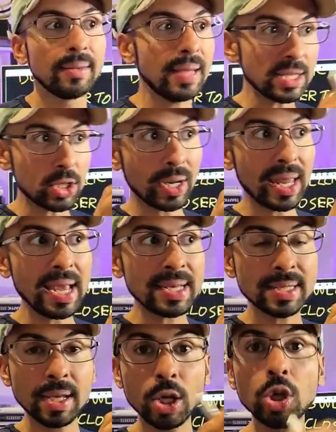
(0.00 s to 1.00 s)
That's your
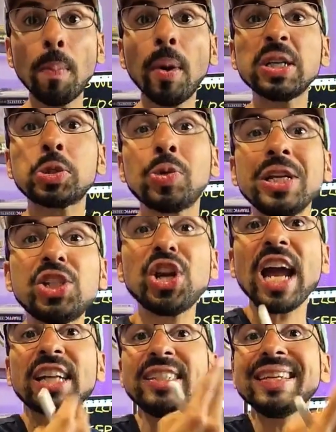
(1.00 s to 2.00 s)
case. Your body is
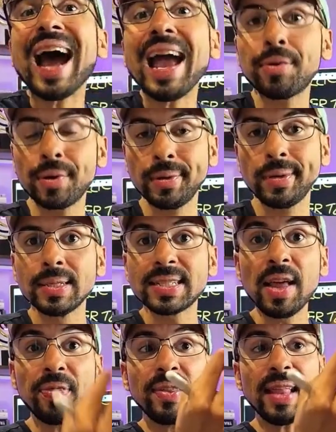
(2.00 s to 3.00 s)
rejecting iron.
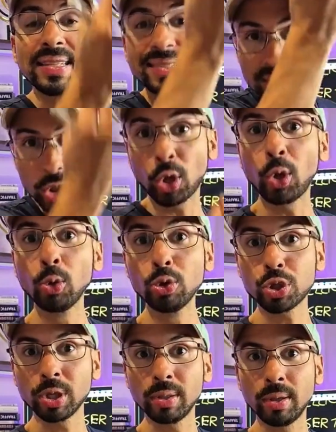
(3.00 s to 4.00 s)
Something that's the
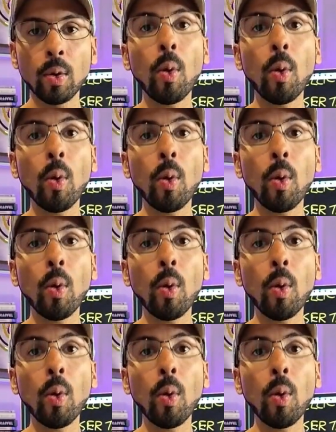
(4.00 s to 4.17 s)
solution.